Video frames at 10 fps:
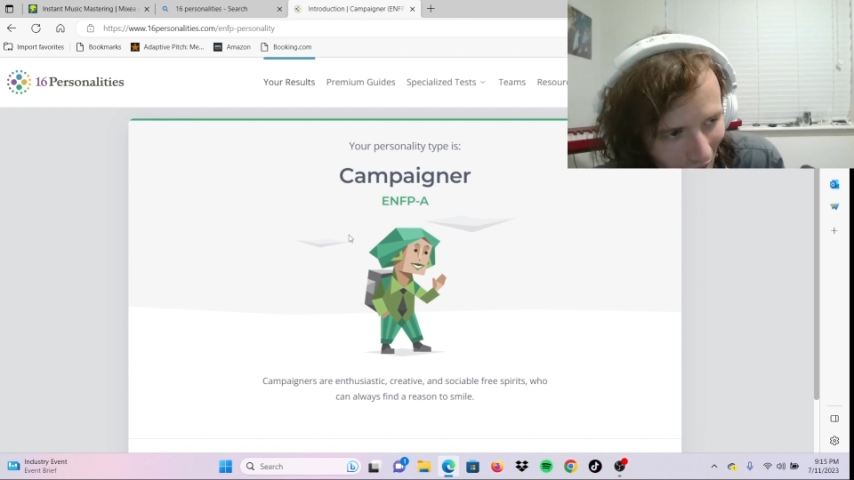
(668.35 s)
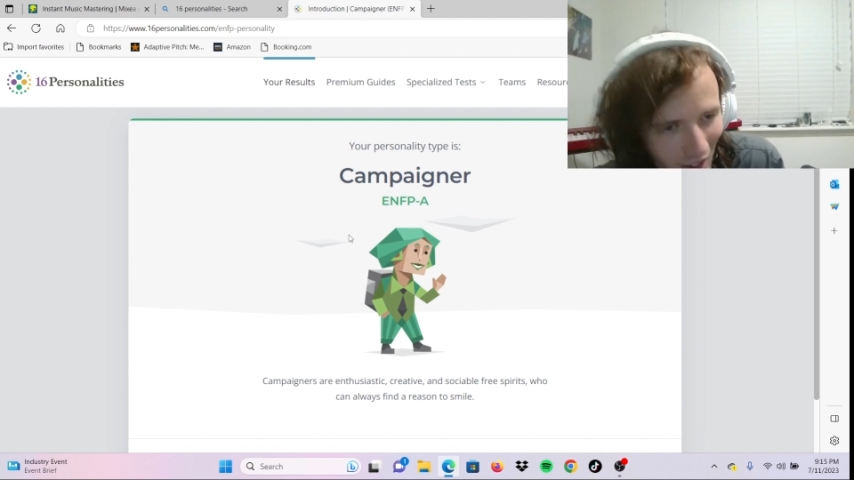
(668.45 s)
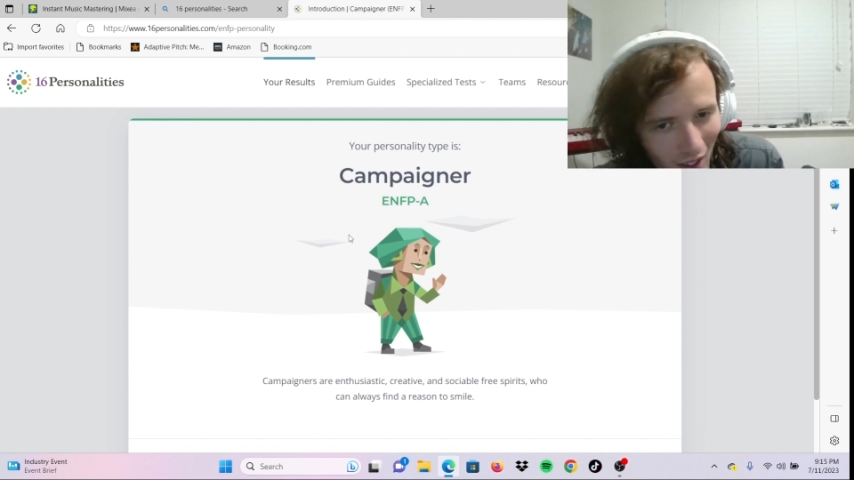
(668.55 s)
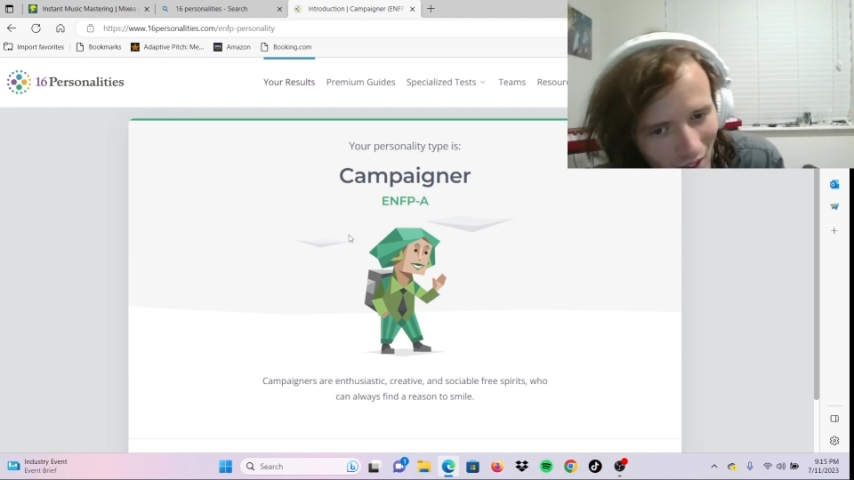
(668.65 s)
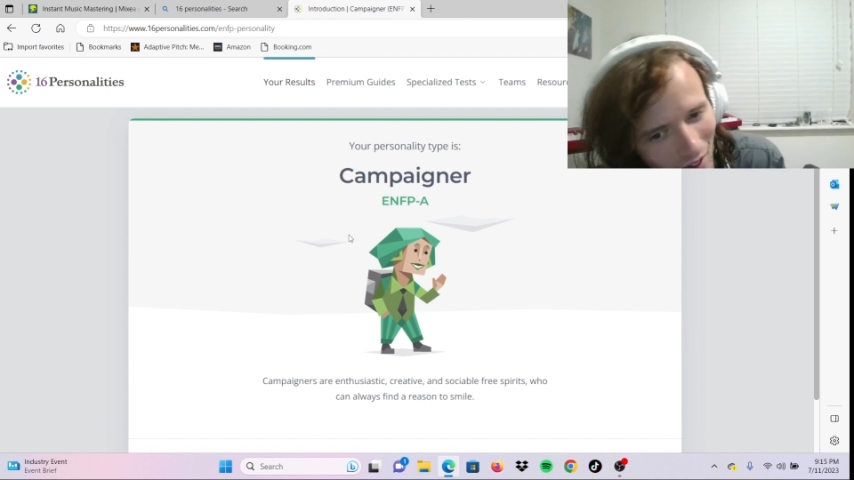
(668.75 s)

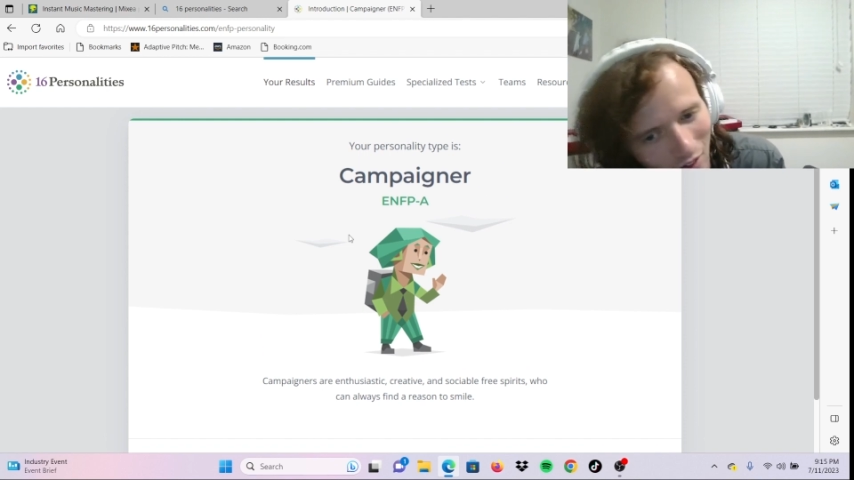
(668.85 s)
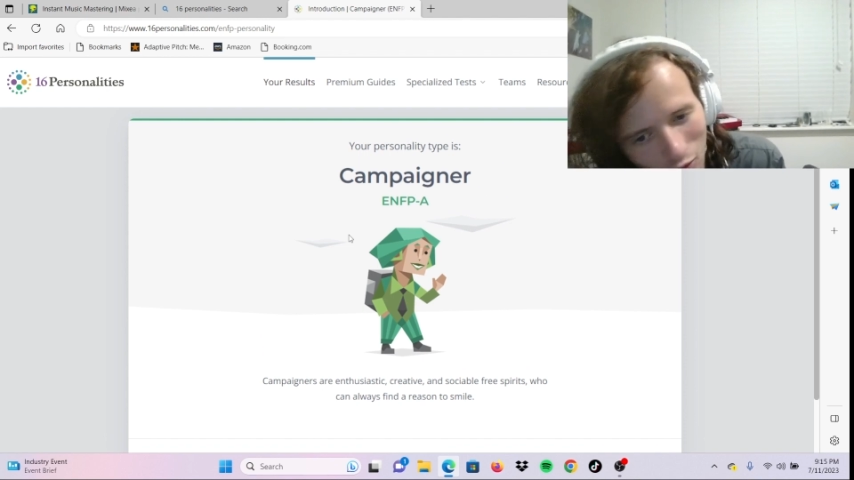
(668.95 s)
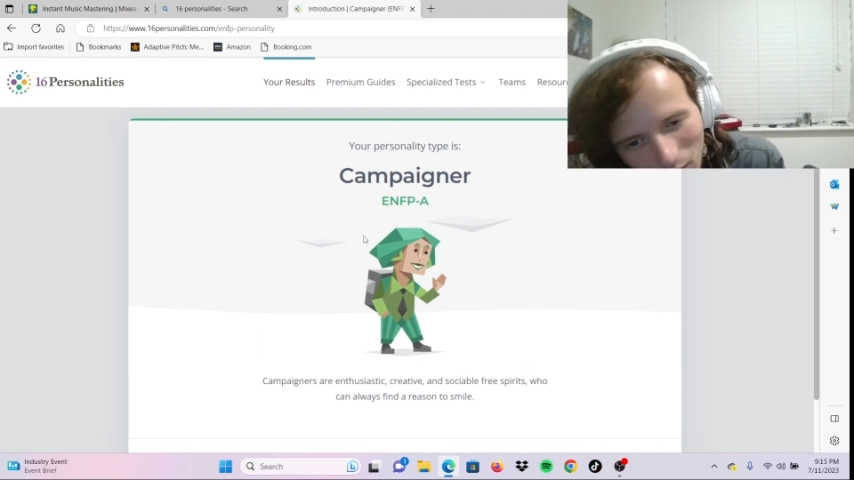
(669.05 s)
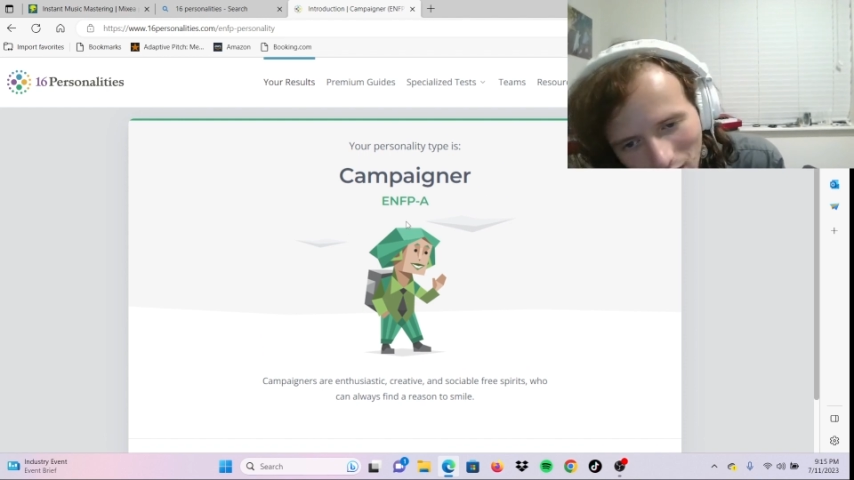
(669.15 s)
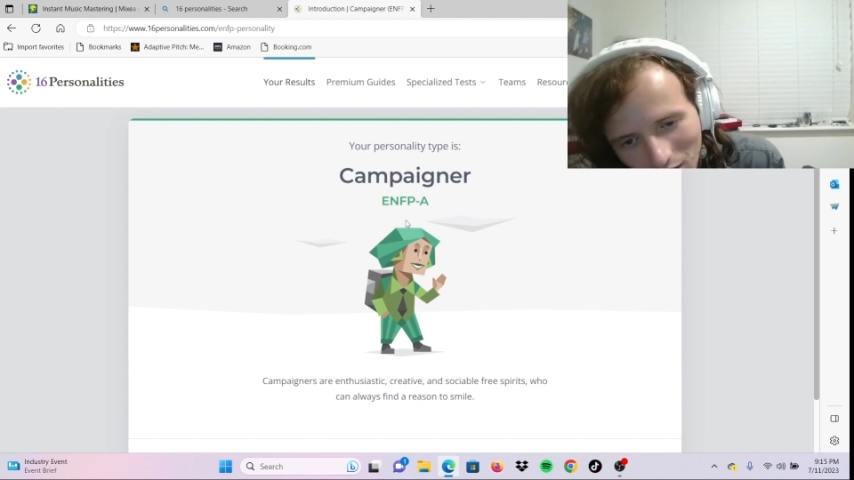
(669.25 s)

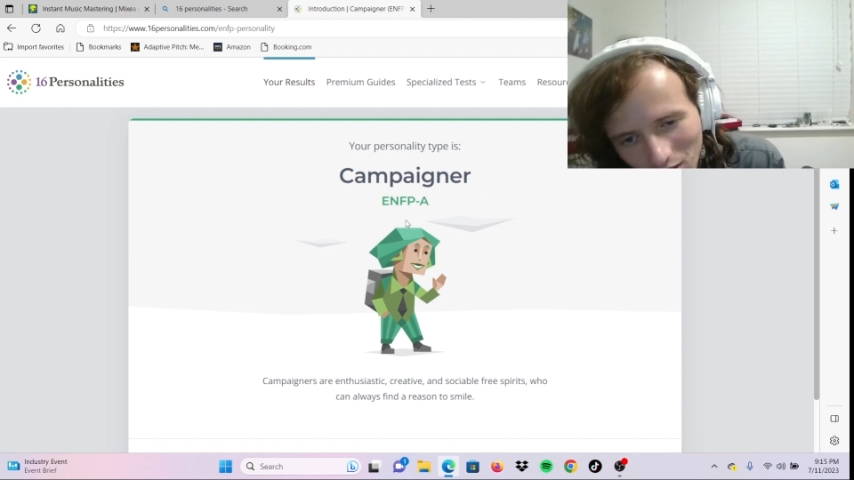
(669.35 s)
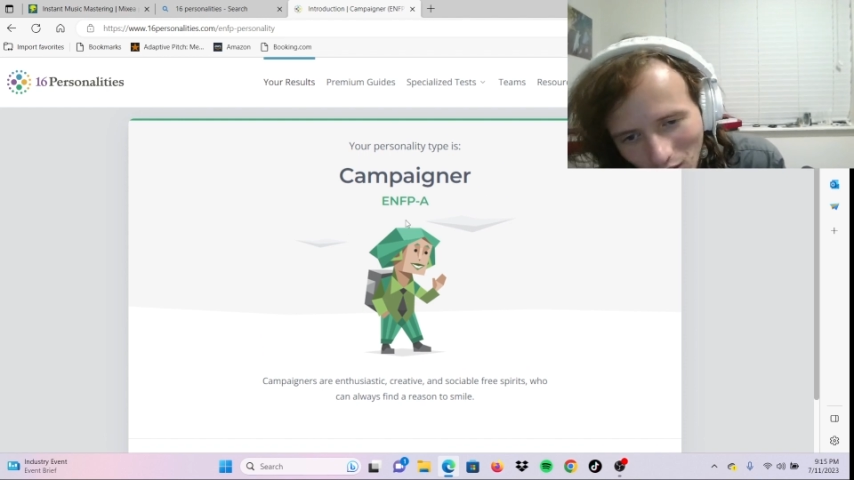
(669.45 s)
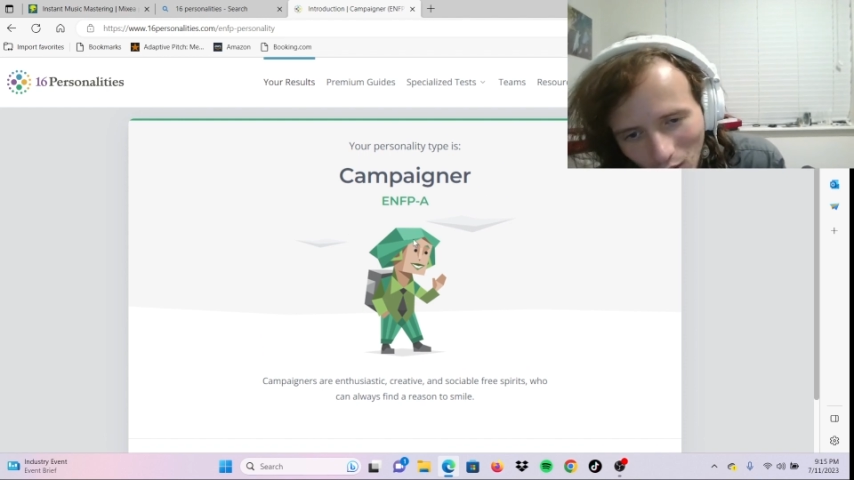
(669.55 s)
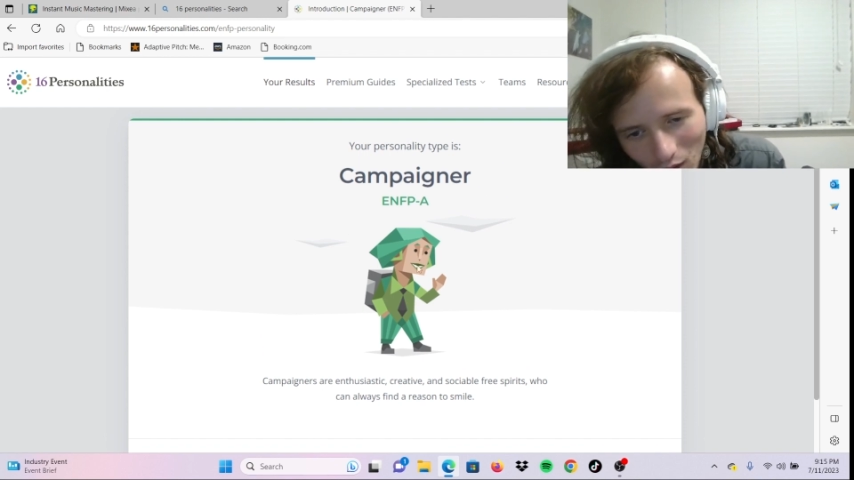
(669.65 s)
ENFP. So